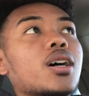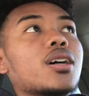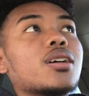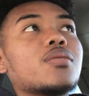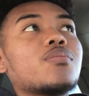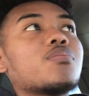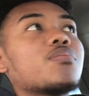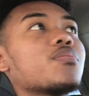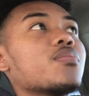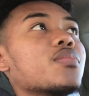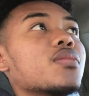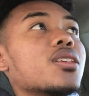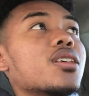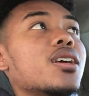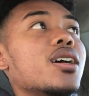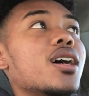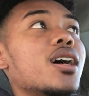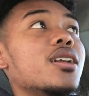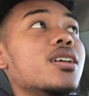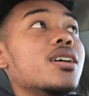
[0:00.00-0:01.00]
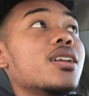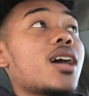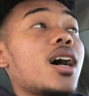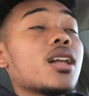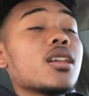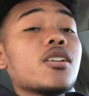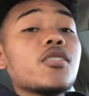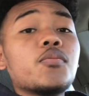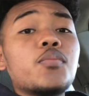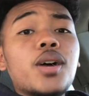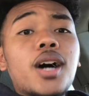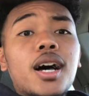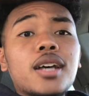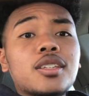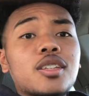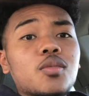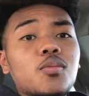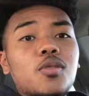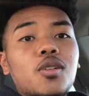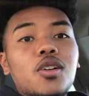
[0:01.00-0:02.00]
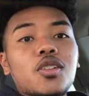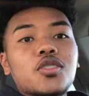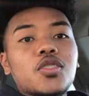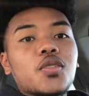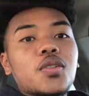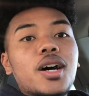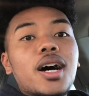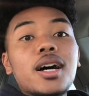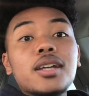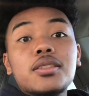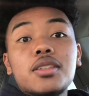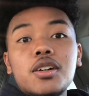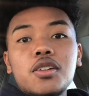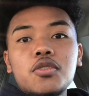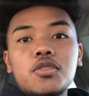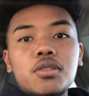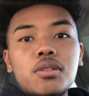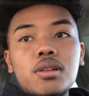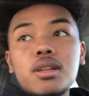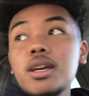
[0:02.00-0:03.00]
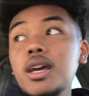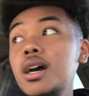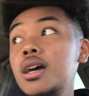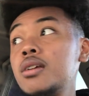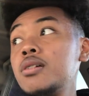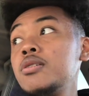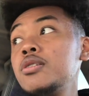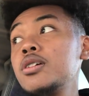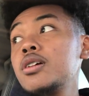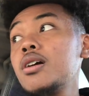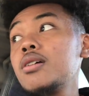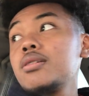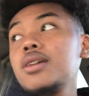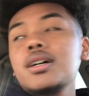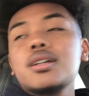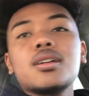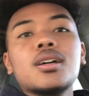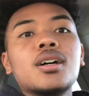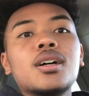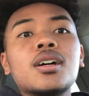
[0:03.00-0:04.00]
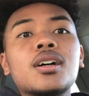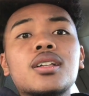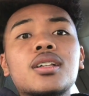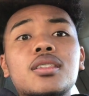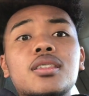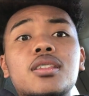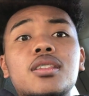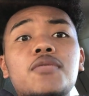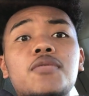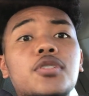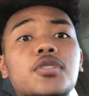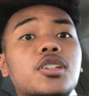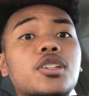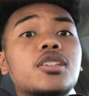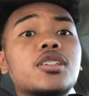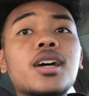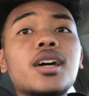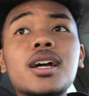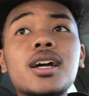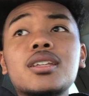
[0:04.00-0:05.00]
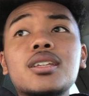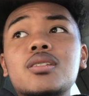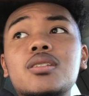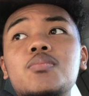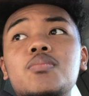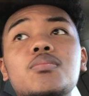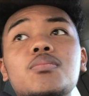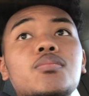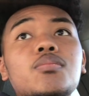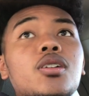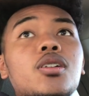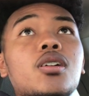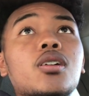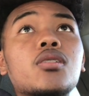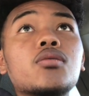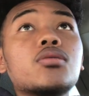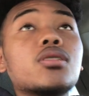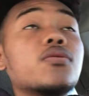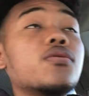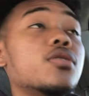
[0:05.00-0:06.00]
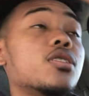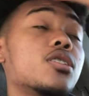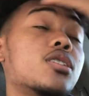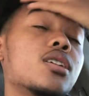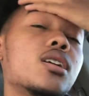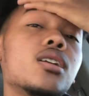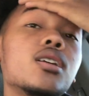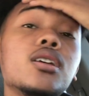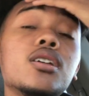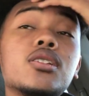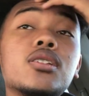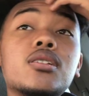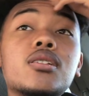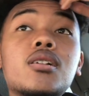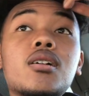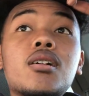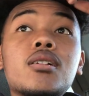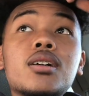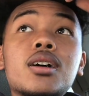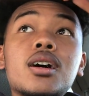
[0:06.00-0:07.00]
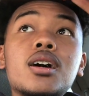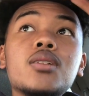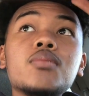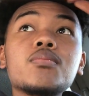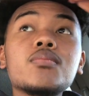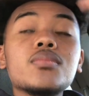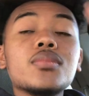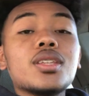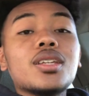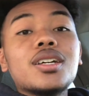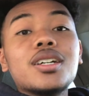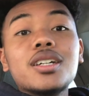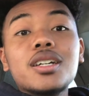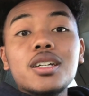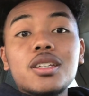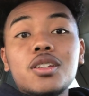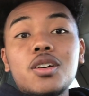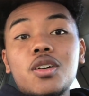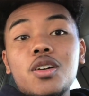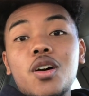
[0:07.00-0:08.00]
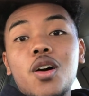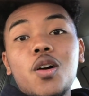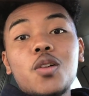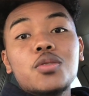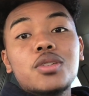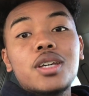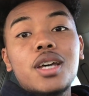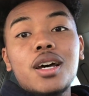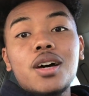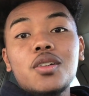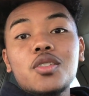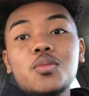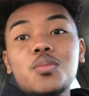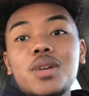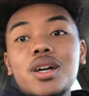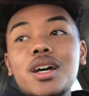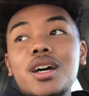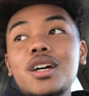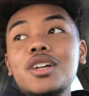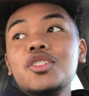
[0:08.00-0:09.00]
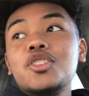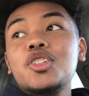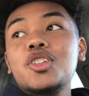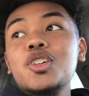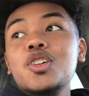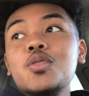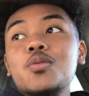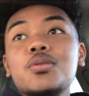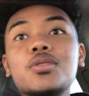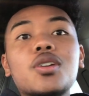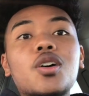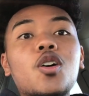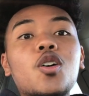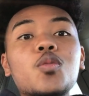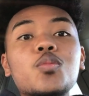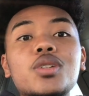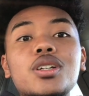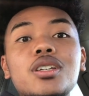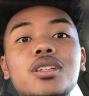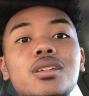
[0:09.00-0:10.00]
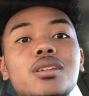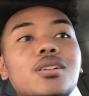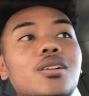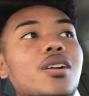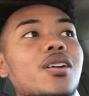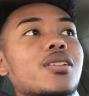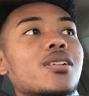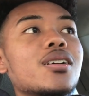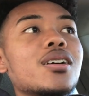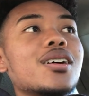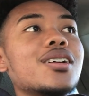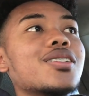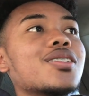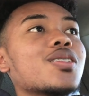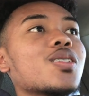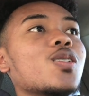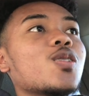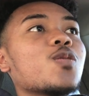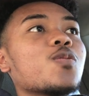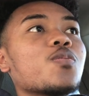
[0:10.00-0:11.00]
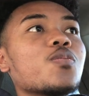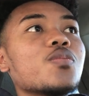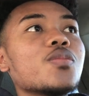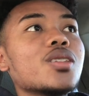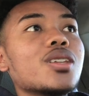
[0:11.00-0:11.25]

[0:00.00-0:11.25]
like, and then I love basketball. So add those two together, you go like, different states, bro, different cities and all that. You get to go to hotels, man, chill with the homies and all that. So